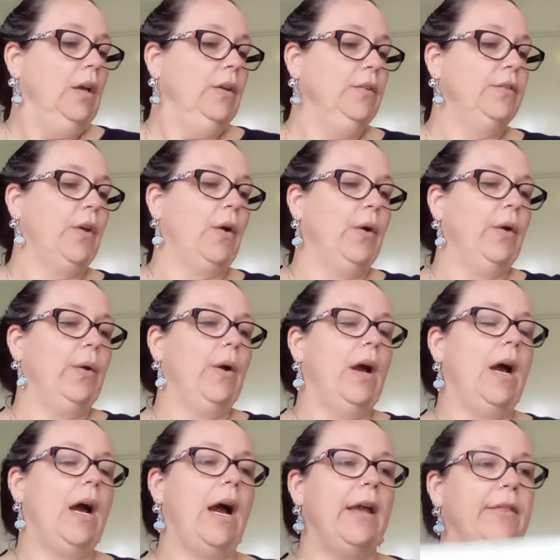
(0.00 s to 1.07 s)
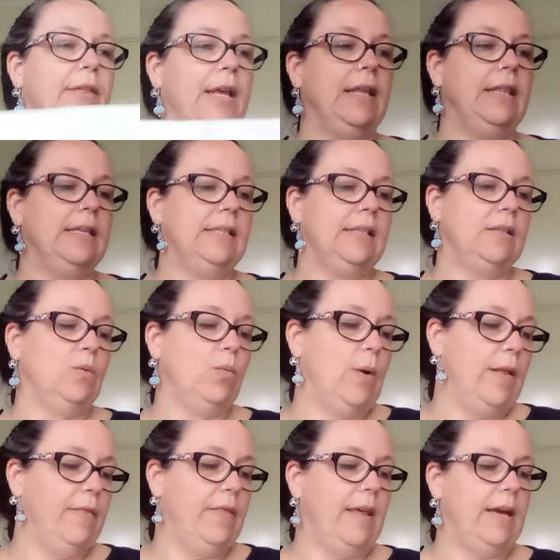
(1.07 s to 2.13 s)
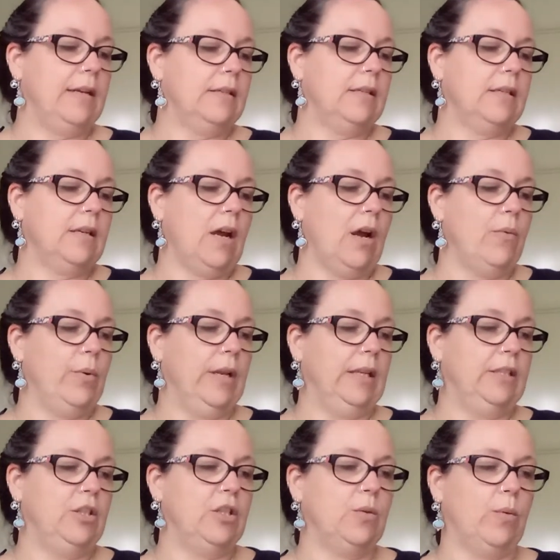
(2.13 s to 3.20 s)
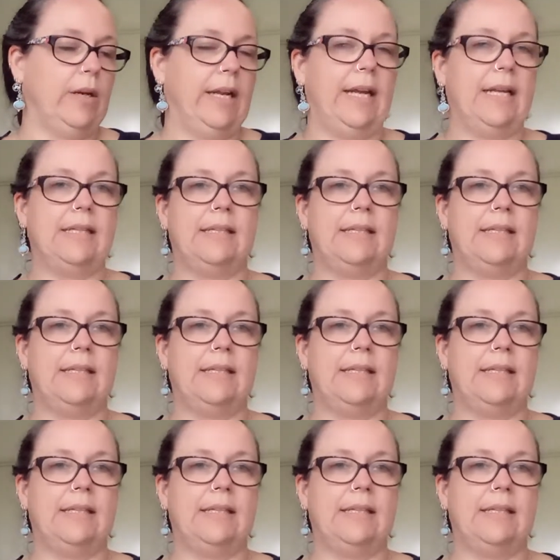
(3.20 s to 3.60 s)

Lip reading: So I think this is one that I really just want to get